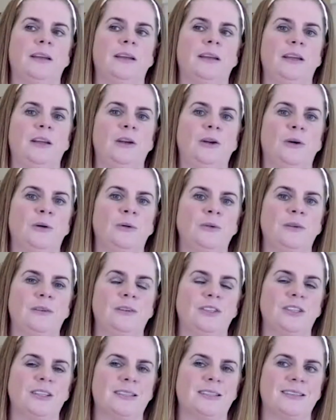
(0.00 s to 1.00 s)
you know
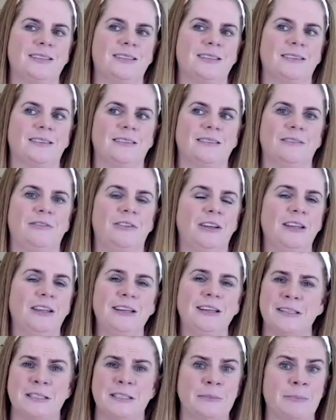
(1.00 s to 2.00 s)
just
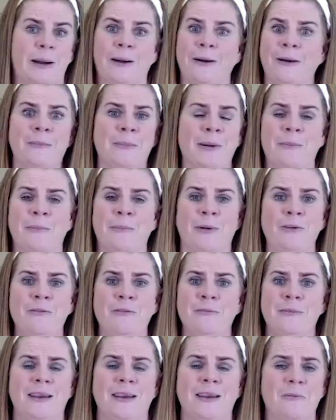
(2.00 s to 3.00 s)
feeling inspired about
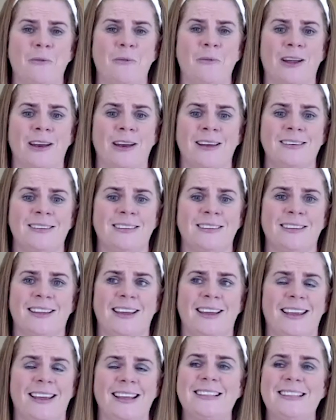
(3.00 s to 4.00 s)
movement and wanting to
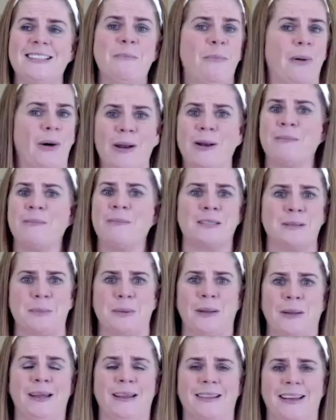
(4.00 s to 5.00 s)
like it's a bottomless
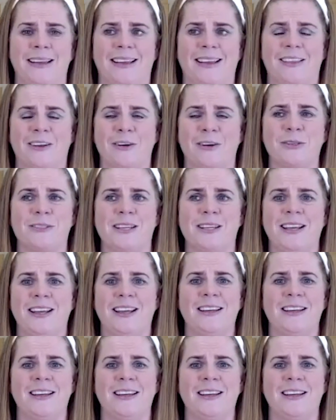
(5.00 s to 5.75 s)
pit like there's